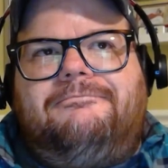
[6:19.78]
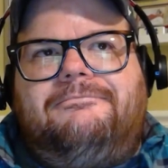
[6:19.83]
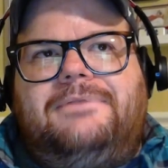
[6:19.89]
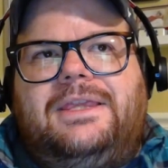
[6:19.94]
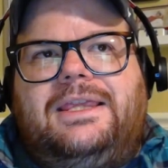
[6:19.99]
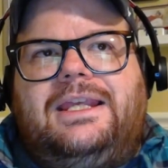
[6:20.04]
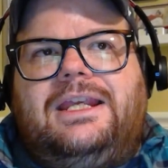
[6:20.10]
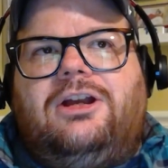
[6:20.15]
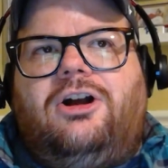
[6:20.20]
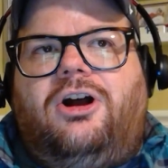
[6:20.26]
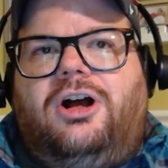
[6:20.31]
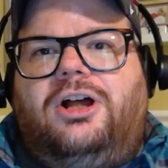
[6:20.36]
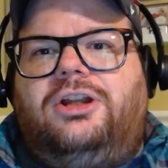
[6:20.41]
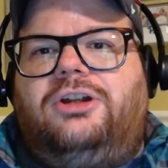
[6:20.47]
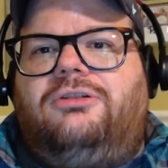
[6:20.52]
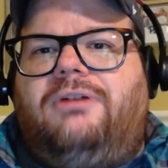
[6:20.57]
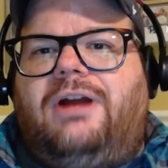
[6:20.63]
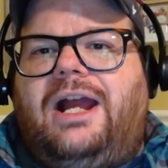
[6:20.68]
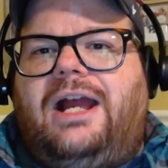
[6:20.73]
The
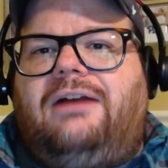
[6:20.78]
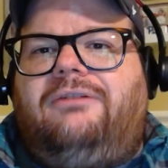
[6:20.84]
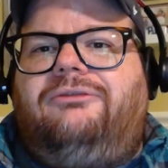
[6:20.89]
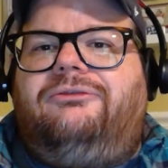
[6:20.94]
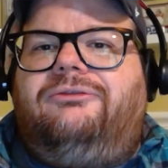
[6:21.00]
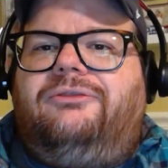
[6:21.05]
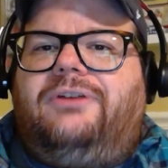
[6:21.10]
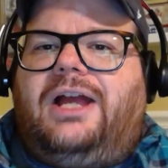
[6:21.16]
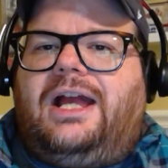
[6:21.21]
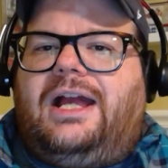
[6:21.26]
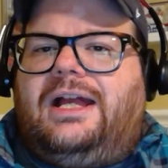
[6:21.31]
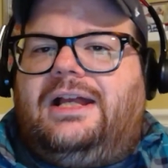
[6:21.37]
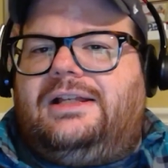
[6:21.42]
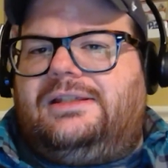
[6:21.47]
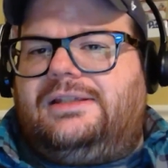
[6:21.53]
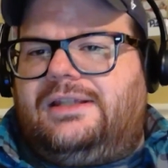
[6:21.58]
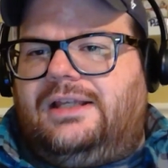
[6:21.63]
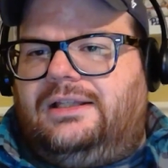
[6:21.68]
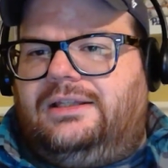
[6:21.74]
autograph
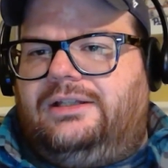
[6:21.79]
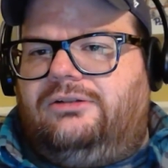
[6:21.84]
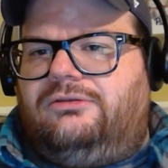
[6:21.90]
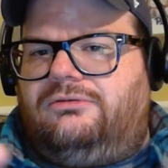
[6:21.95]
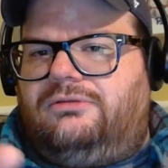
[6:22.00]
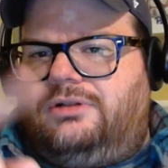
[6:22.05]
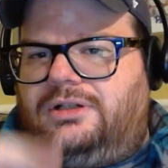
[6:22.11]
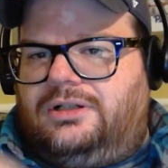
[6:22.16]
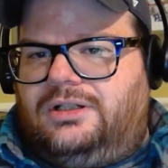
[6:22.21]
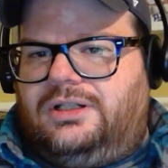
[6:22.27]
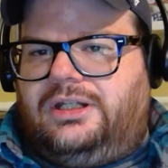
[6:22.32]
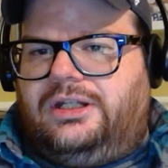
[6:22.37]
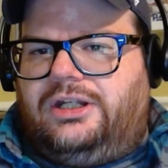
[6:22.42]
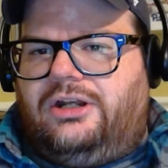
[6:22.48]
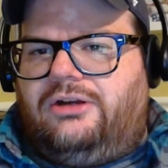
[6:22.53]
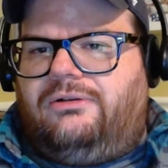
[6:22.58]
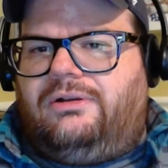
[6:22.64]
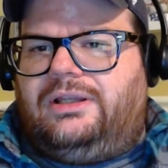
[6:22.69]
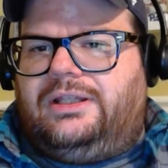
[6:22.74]
has a little,
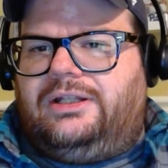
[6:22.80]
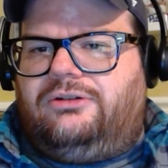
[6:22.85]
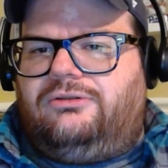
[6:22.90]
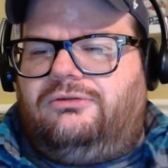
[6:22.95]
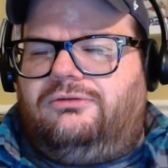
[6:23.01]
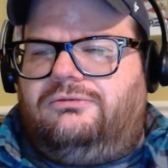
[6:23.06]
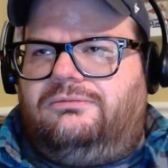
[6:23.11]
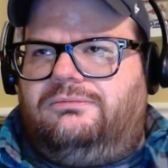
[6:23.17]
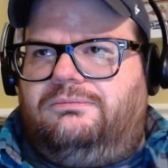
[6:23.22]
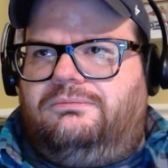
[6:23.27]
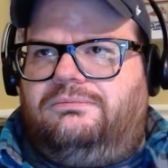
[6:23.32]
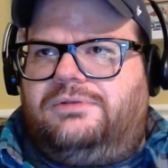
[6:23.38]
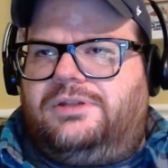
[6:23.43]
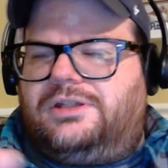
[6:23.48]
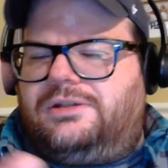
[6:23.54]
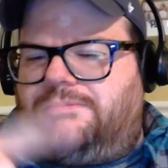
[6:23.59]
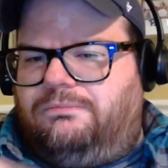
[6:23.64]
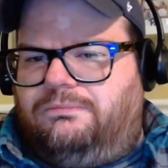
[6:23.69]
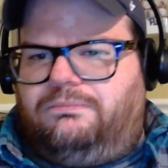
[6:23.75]
a little
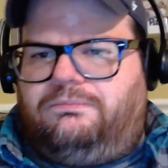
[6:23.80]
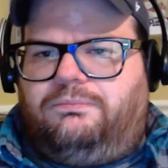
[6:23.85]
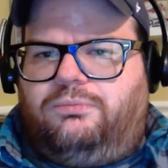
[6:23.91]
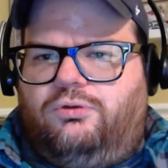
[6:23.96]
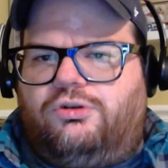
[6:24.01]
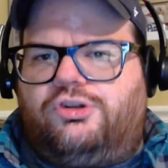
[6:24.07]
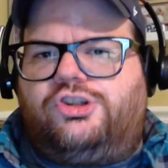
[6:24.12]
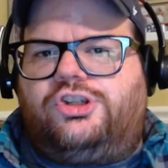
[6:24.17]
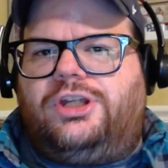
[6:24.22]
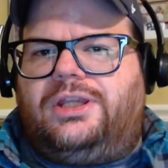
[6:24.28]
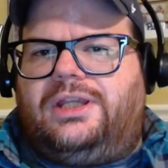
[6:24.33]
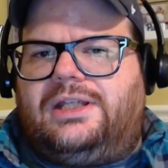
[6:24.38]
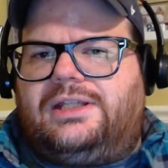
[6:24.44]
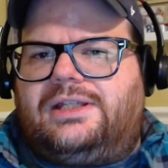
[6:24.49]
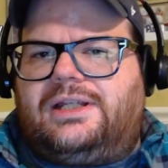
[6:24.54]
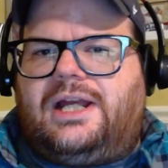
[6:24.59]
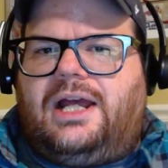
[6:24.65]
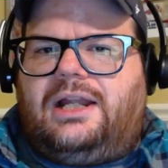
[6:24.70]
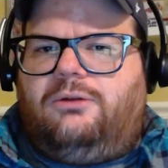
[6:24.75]
portion
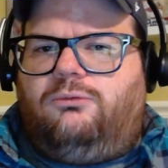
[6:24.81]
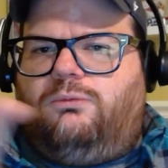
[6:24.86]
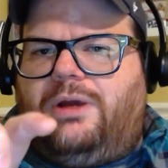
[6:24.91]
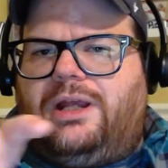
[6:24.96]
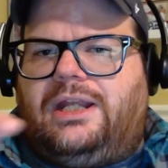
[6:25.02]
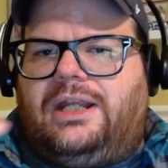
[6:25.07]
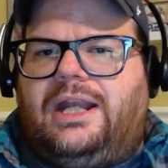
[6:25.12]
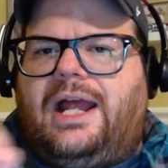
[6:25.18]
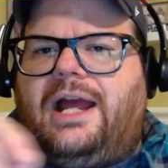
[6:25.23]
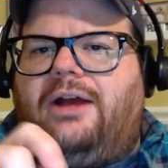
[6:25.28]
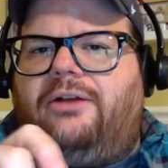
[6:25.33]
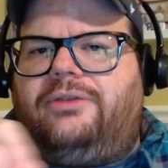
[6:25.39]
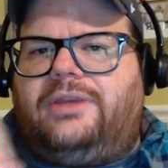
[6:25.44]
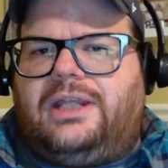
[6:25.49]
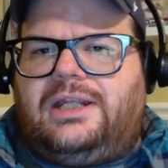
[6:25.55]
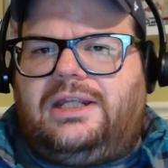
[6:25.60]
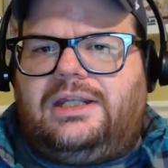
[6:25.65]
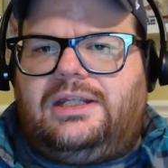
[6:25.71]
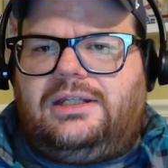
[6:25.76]
that's kind of whited out
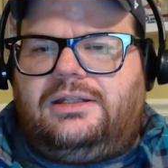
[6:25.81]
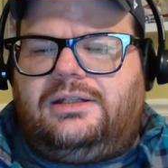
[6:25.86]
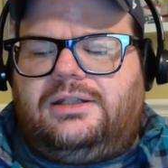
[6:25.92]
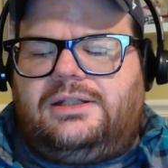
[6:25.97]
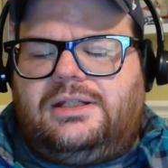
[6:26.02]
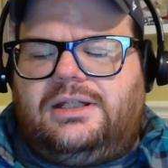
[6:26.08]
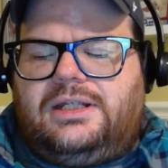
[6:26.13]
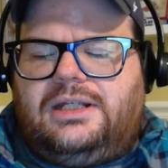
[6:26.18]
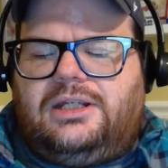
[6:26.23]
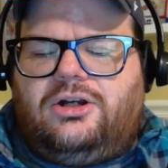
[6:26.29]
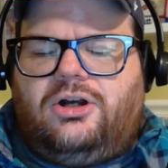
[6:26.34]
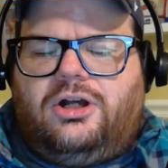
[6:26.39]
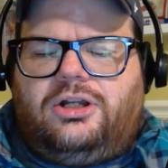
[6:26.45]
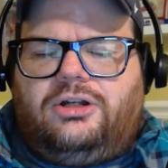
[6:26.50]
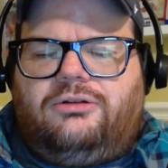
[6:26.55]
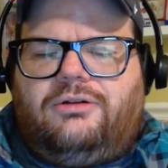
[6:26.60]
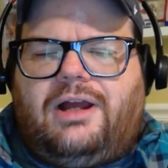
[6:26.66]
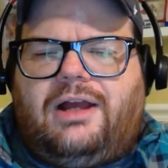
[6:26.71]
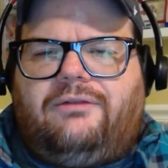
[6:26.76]
that he
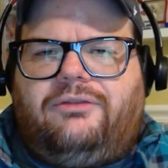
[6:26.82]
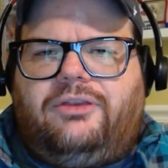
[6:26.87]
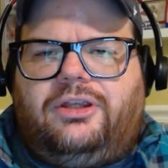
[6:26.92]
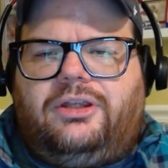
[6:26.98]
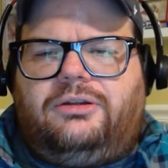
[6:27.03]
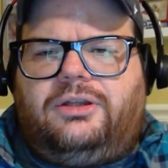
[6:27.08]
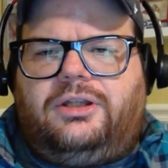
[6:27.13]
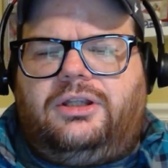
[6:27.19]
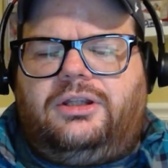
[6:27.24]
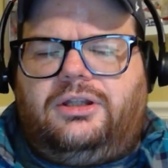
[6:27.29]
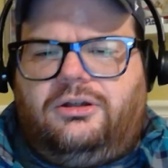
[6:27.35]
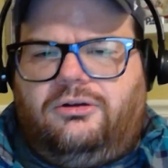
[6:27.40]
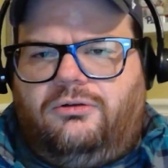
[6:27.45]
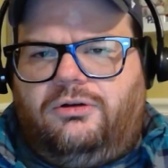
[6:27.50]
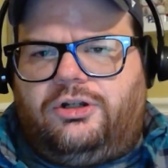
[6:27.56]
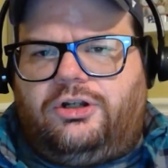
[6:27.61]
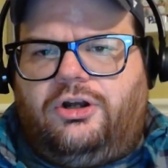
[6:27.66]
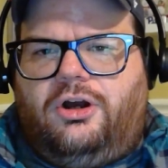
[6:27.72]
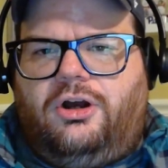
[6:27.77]
autographed
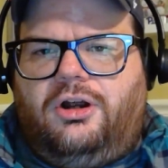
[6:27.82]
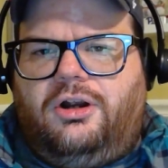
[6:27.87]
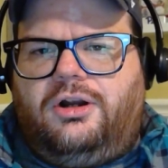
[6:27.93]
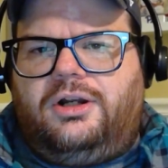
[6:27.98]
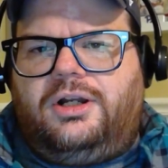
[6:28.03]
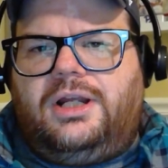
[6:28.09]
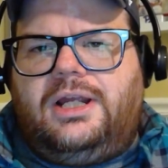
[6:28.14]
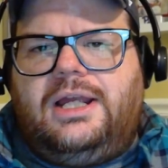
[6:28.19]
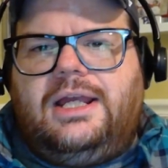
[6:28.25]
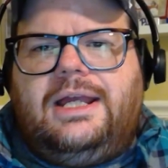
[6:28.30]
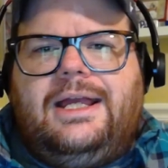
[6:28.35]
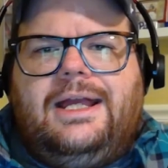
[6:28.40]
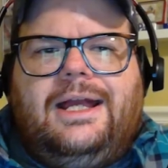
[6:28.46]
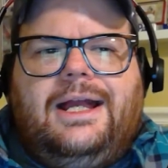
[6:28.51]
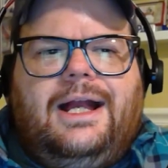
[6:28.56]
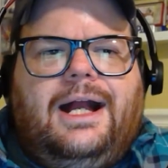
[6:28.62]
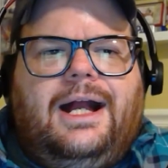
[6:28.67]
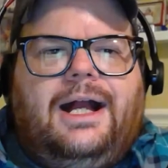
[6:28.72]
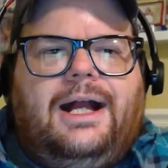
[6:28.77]
on card.
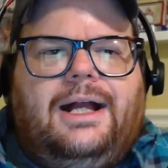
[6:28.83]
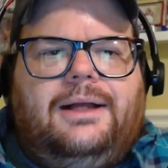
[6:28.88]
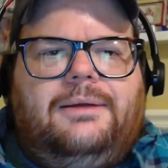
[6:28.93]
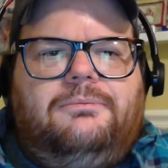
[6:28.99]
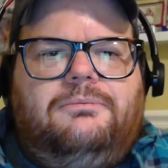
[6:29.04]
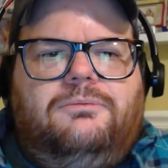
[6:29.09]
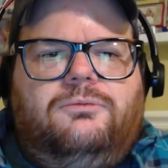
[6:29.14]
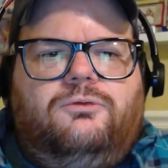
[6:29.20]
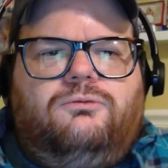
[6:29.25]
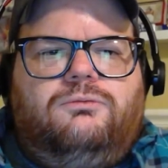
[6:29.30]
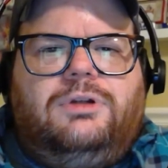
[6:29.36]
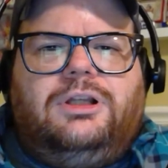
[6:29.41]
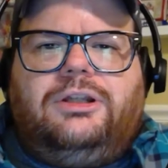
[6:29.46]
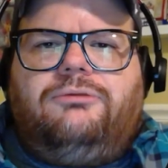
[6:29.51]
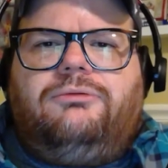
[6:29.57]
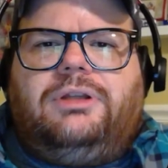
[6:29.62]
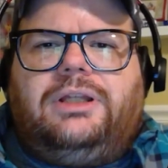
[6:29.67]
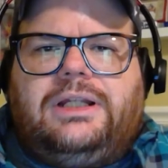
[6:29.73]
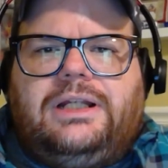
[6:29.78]

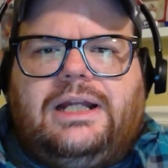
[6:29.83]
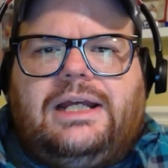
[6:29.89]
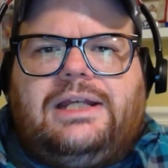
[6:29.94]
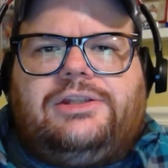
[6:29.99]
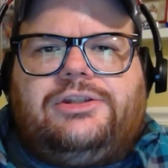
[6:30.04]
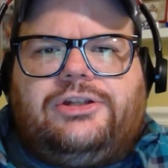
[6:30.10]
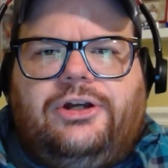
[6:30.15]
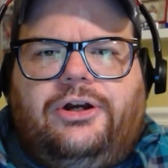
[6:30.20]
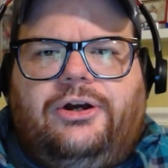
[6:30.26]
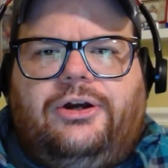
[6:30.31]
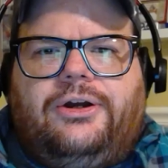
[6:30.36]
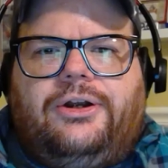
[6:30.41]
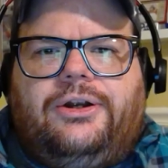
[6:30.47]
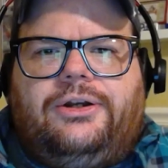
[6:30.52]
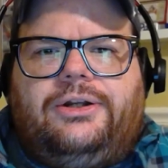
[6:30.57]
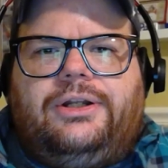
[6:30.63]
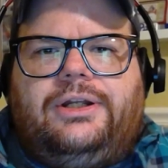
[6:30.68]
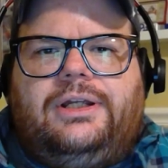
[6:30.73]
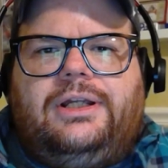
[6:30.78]
Really, really nice
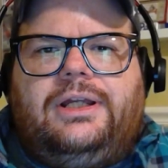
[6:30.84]
card.